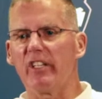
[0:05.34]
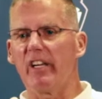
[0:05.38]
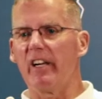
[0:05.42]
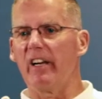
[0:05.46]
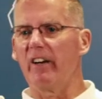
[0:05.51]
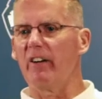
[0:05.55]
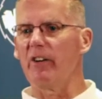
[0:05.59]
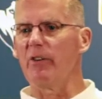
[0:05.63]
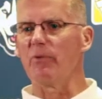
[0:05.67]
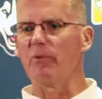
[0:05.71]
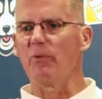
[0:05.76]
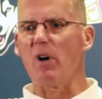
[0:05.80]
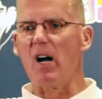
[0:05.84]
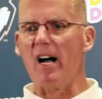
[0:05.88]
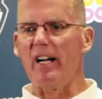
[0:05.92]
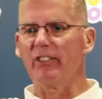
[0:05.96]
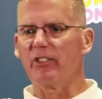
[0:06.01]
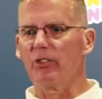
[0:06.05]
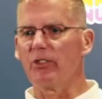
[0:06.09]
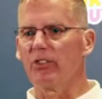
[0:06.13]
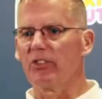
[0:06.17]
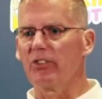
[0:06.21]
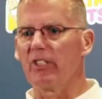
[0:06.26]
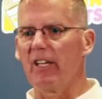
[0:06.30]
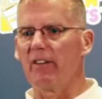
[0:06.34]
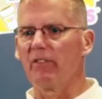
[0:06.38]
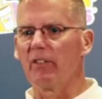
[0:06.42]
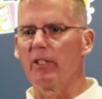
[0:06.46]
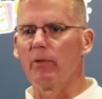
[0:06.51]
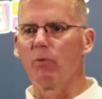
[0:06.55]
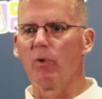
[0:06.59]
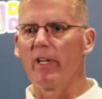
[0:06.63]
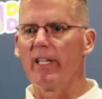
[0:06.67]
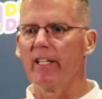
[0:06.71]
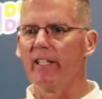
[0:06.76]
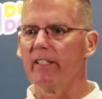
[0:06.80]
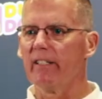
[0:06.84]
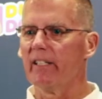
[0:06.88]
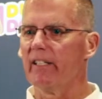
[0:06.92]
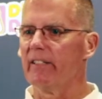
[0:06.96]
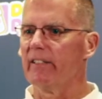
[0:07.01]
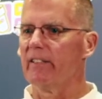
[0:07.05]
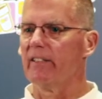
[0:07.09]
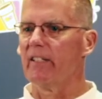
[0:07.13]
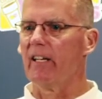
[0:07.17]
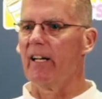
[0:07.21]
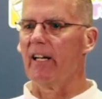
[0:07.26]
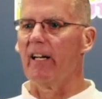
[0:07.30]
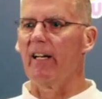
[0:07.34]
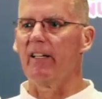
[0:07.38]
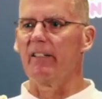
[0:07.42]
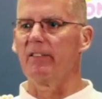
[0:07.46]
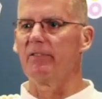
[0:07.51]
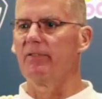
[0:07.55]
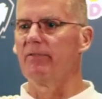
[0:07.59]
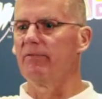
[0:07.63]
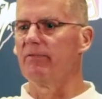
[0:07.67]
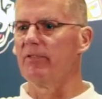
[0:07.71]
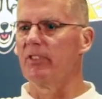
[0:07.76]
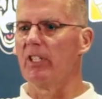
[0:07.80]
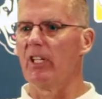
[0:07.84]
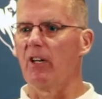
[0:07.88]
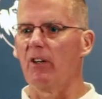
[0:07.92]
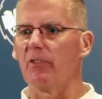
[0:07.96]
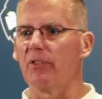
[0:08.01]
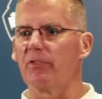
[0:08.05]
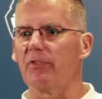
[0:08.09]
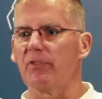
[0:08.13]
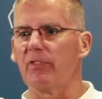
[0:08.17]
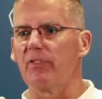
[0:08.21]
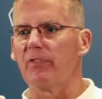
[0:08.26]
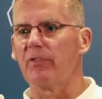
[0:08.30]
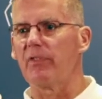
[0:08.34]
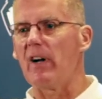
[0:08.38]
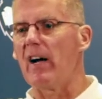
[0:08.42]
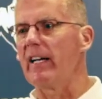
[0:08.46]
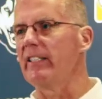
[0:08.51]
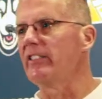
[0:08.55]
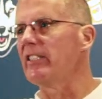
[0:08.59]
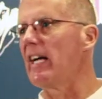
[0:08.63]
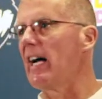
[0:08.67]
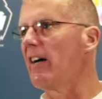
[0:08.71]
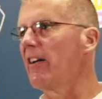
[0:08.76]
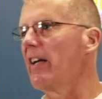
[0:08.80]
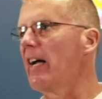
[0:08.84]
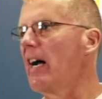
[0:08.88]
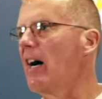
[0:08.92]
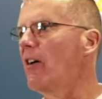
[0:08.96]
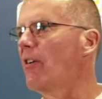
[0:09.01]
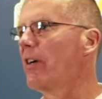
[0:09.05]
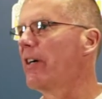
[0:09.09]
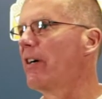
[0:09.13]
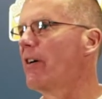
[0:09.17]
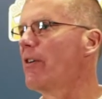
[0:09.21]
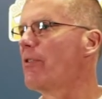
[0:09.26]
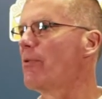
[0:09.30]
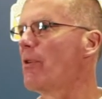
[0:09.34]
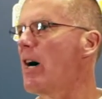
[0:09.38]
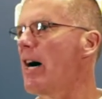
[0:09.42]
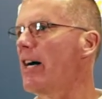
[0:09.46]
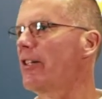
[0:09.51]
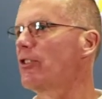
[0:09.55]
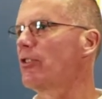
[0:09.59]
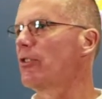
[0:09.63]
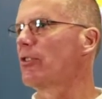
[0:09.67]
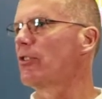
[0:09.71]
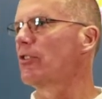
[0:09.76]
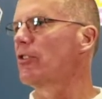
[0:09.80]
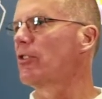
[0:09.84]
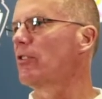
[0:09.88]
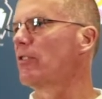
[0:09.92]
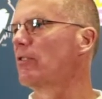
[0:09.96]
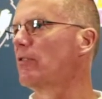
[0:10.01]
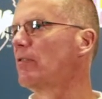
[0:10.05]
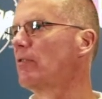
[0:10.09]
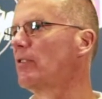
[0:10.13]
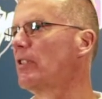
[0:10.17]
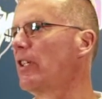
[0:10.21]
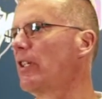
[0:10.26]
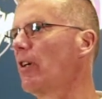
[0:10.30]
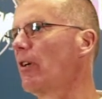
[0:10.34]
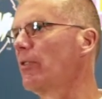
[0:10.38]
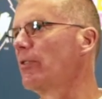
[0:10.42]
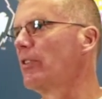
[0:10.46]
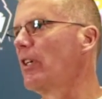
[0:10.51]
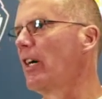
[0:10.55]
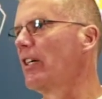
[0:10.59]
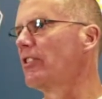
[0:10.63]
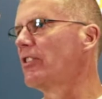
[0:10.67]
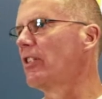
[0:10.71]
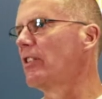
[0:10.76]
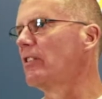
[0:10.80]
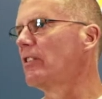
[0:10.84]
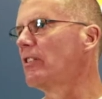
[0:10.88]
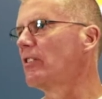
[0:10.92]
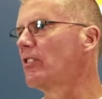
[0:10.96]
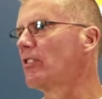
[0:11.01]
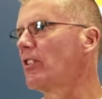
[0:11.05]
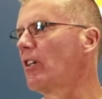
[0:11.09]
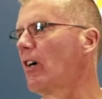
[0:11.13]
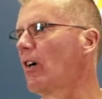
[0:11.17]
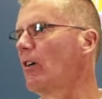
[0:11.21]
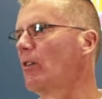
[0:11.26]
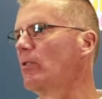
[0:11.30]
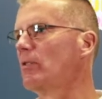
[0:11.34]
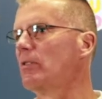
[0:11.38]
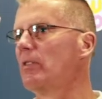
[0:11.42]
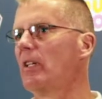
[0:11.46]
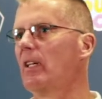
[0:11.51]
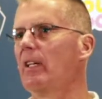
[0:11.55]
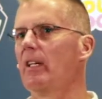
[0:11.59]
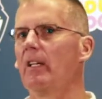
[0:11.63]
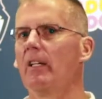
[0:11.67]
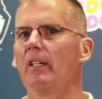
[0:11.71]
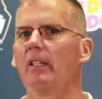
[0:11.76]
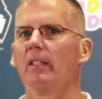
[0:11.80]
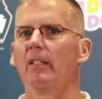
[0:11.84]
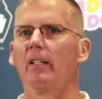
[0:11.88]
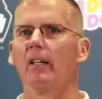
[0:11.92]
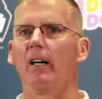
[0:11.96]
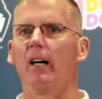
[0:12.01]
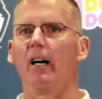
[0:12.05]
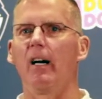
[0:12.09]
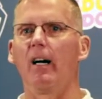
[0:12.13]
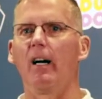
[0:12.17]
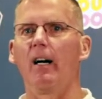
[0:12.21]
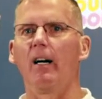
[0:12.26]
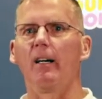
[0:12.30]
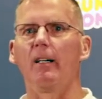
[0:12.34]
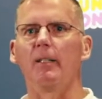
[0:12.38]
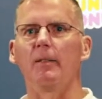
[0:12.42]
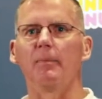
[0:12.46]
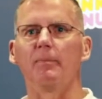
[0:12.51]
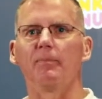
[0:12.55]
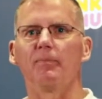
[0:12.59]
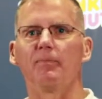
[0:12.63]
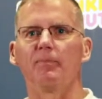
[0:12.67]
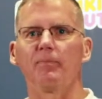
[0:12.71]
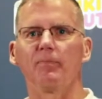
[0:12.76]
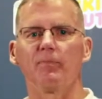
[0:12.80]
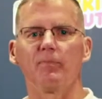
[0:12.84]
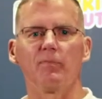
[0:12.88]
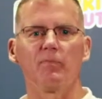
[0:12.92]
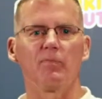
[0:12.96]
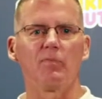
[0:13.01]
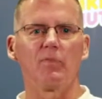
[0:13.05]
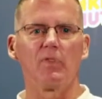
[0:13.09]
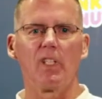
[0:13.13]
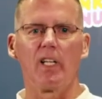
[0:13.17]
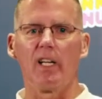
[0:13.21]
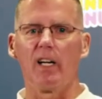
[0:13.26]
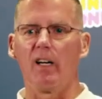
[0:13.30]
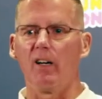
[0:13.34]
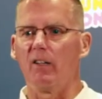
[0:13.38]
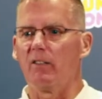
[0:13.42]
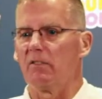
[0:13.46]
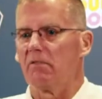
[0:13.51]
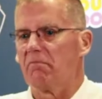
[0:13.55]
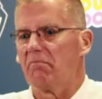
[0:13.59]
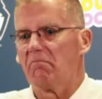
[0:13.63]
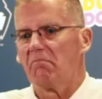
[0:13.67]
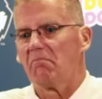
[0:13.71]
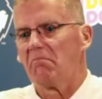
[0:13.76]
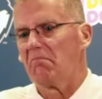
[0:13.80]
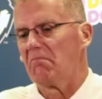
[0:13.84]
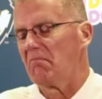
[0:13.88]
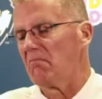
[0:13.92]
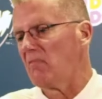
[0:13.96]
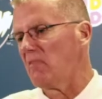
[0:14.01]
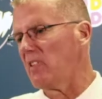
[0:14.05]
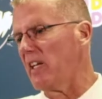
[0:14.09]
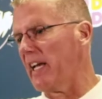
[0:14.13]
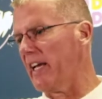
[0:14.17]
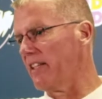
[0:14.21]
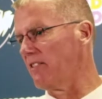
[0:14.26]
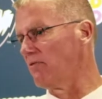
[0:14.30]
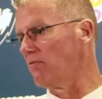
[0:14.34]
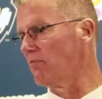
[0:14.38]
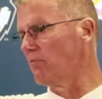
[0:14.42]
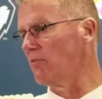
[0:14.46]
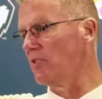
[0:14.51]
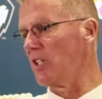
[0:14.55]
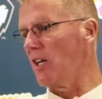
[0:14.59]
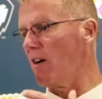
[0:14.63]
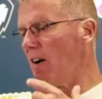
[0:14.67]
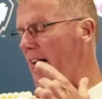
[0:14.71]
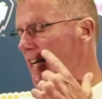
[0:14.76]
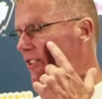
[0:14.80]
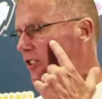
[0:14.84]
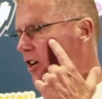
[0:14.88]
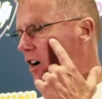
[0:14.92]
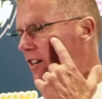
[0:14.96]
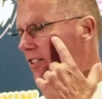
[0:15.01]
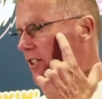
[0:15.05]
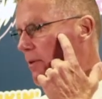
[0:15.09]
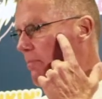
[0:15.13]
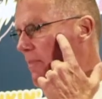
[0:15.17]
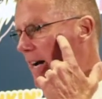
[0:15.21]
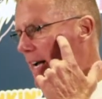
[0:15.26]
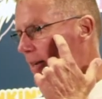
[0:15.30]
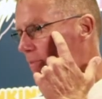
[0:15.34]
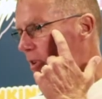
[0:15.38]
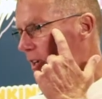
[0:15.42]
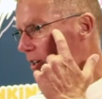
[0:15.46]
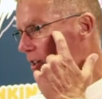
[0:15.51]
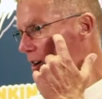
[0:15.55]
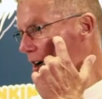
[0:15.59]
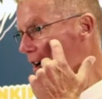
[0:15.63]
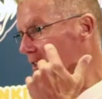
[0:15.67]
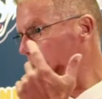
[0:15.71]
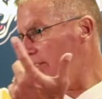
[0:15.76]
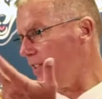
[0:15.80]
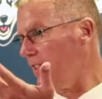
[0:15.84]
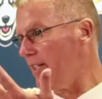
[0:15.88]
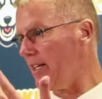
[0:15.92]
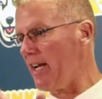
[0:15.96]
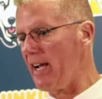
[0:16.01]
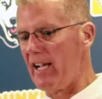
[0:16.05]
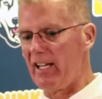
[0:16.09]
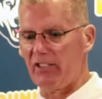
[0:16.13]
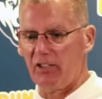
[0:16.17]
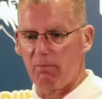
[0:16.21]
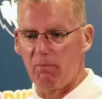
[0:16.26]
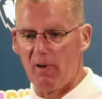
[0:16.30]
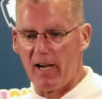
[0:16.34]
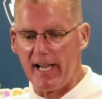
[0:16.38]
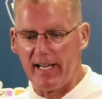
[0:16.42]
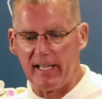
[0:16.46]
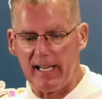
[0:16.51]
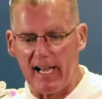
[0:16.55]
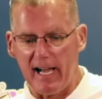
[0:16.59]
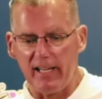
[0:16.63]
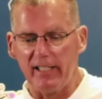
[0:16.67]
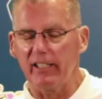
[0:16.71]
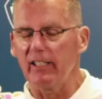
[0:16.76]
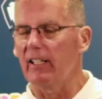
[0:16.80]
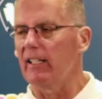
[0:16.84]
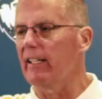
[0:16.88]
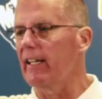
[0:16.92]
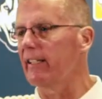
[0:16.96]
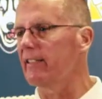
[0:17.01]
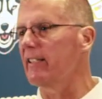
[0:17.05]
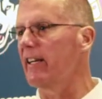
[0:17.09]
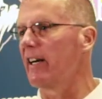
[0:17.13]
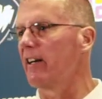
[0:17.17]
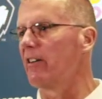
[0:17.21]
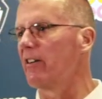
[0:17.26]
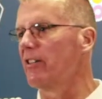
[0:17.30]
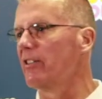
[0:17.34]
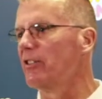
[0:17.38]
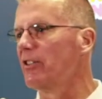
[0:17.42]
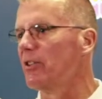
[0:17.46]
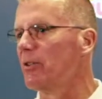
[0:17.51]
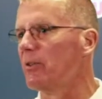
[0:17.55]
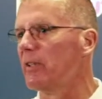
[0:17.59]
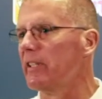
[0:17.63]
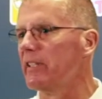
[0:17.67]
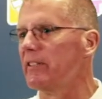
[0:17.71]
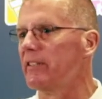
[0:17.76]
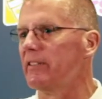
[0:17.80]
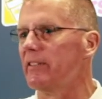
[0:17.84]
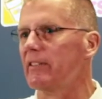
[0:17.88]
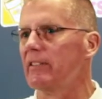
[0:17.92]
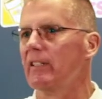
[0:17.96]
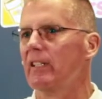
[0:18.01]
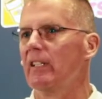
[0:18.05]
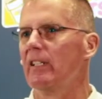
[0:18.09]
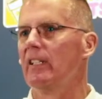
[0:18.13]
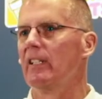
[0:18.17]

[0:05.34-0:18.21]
to Aaron Rodgers every week and, uh, you know, finds out how Aaron Rodgers, you know, does it. So, um, you know, and, you know, I talked to Mike McCarthy and I asked Mike, how do you let Aaron do it? And,